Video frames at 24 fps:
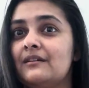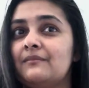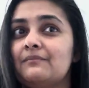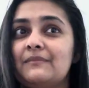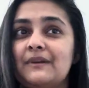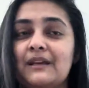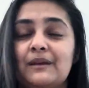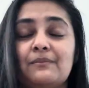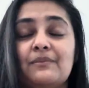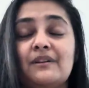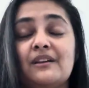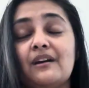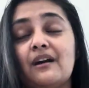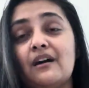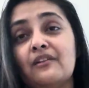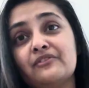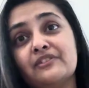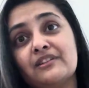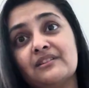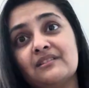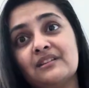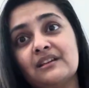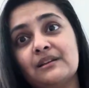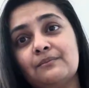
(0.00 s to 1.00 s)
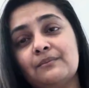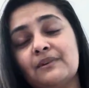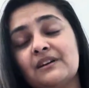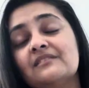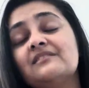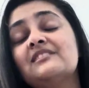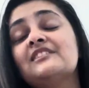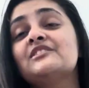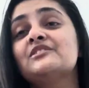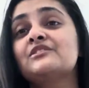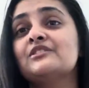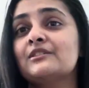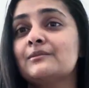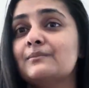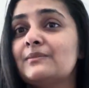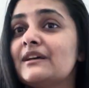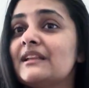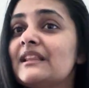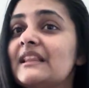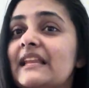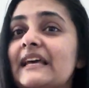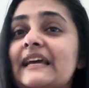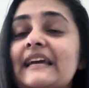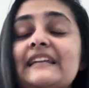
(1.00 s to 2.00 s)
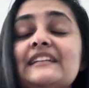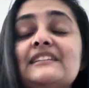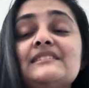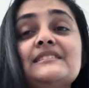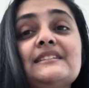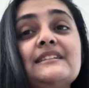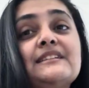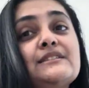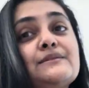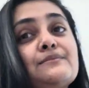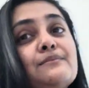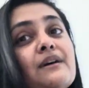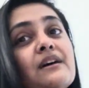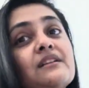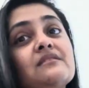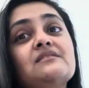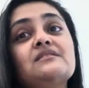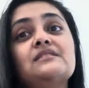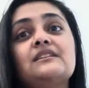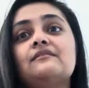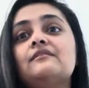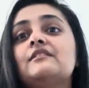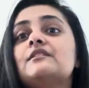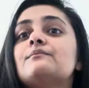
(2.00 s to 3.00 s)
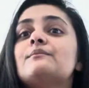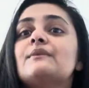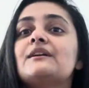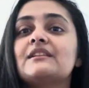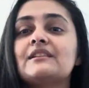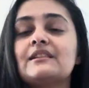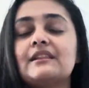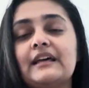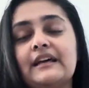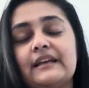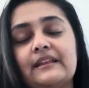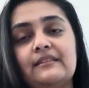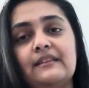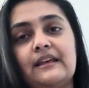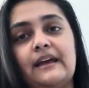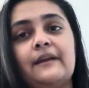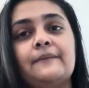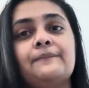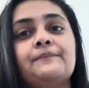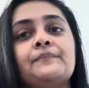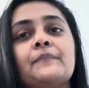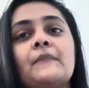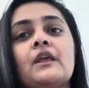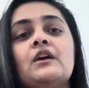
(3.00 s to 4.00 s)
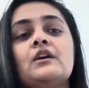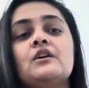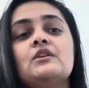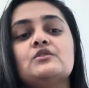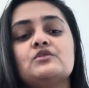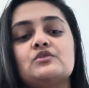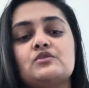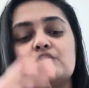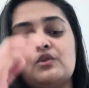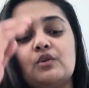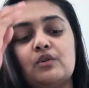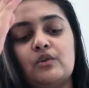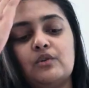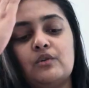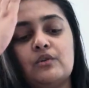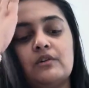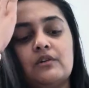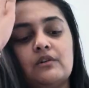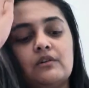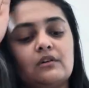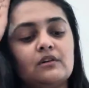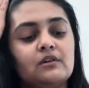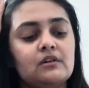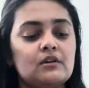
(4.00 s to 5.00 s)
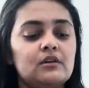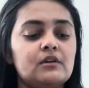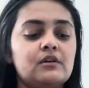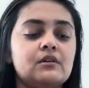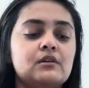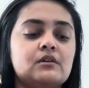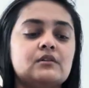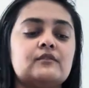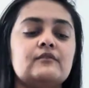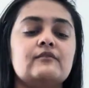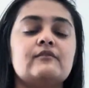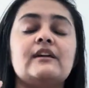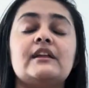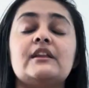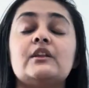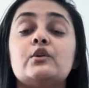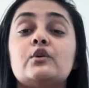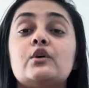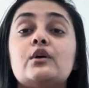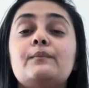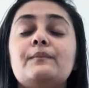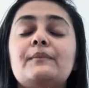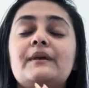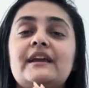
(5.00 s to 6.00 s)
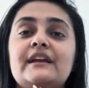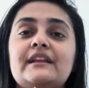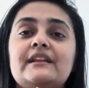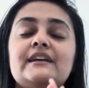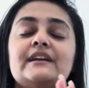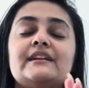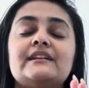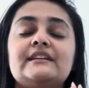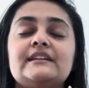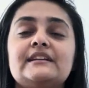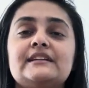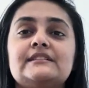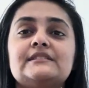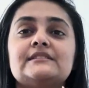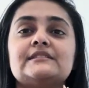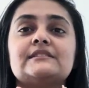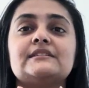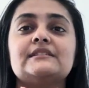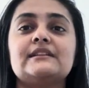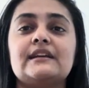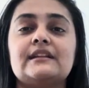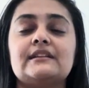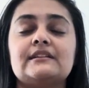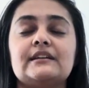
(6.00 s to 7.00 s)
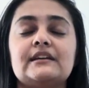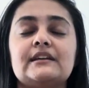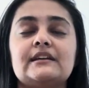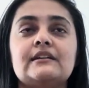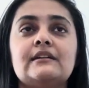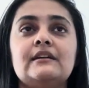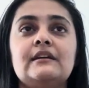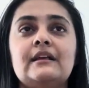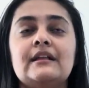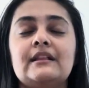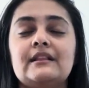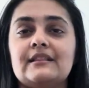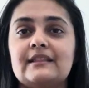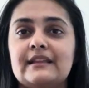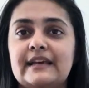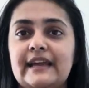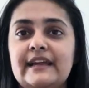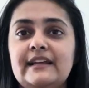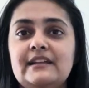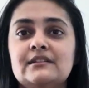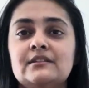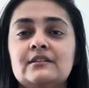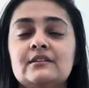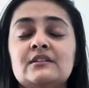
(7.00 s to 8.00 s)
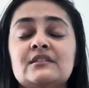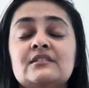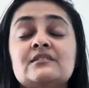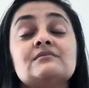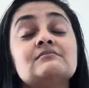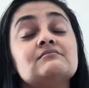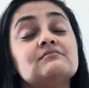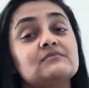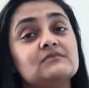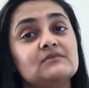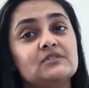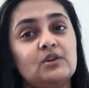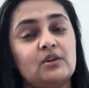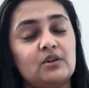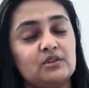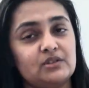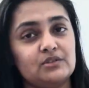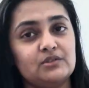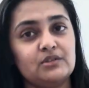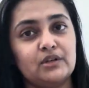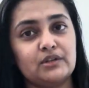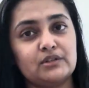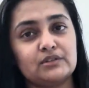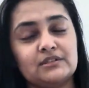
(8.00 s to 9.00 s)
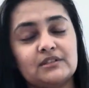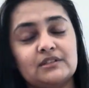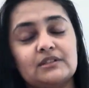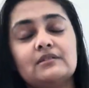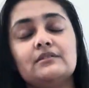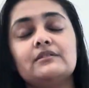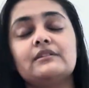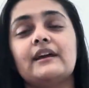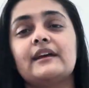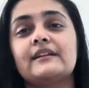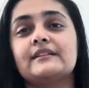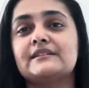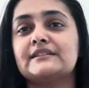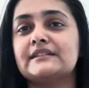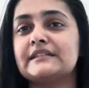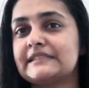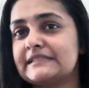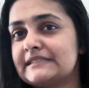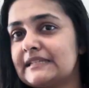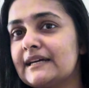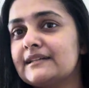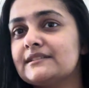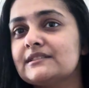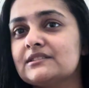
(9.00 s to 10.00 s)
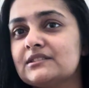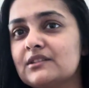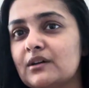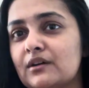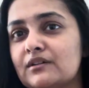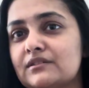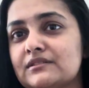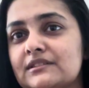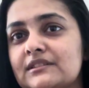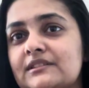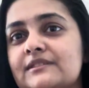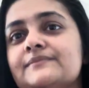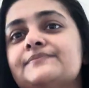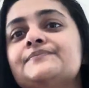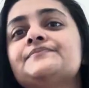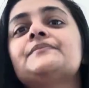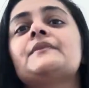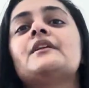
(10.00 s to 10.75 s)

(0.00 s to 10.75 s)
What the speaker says: Maybe after 3 months it will be late 6 months, 7 months, like that. So when your period is getting late, go to doctor and consult a doctor.